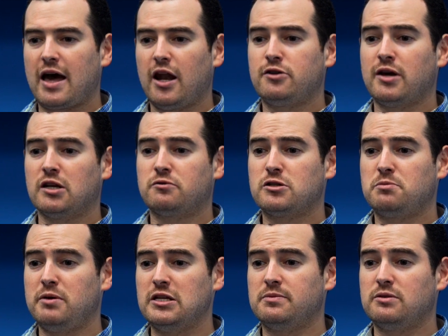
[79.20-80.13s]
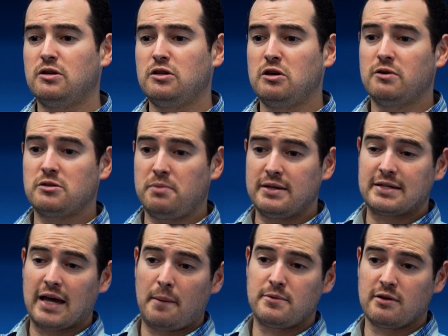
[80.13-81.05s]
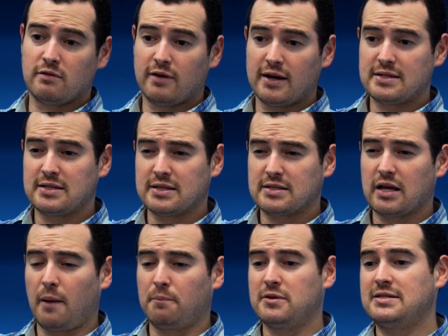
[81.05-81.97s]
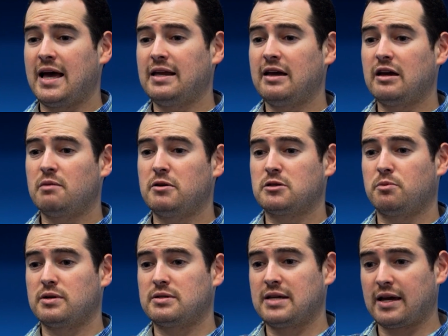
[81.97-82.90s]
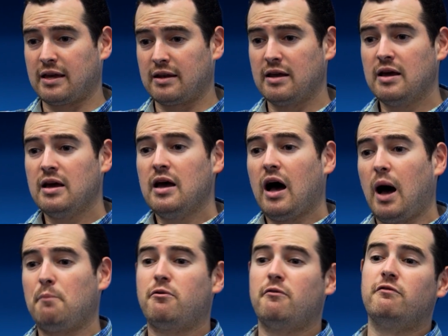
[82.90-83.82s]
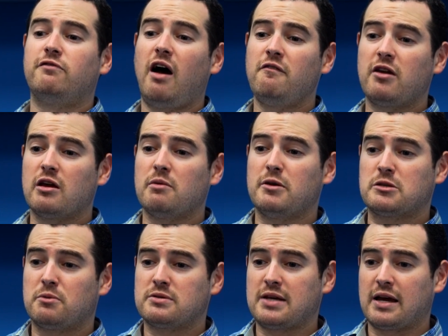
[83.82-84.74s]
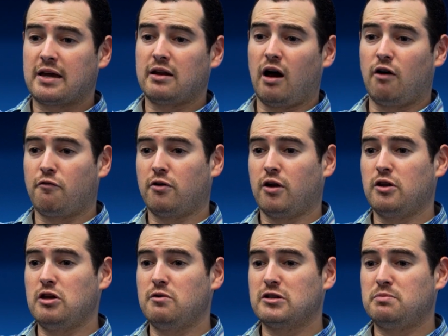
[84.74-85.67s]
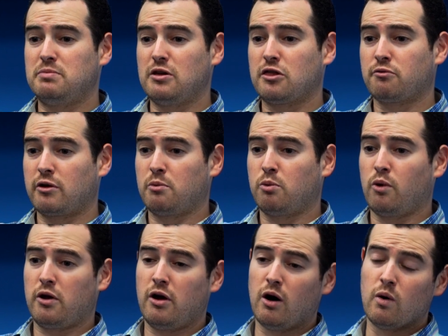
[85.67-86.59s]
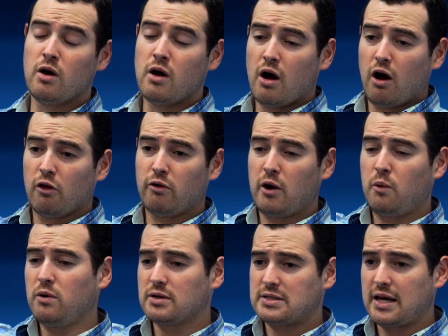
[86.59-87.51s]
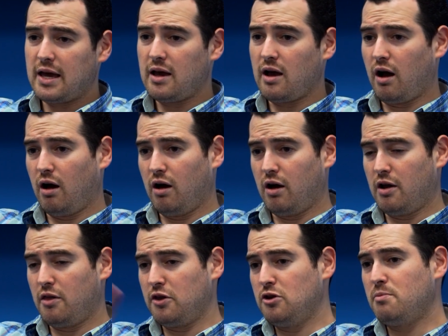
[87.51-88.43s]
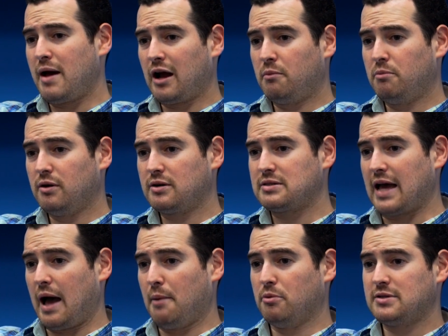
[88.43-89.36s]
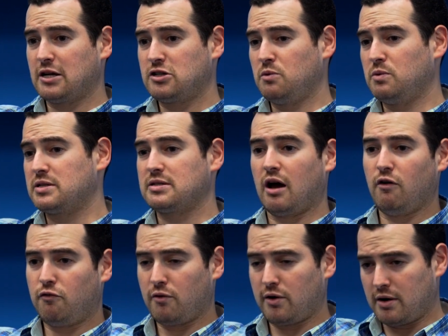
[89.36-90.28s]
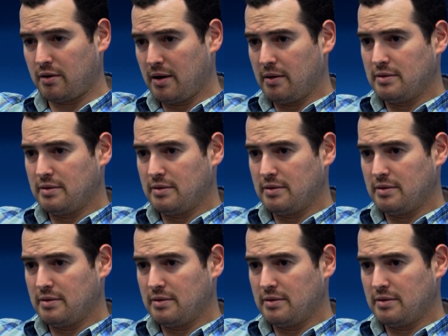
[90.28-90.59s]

data transfer speeds between USB Type-C devices up to 10 gigabits per second, up from 5 gigabits per second offered on USB 3.0. Although I will say on the new MacBooks, Apple's actually with software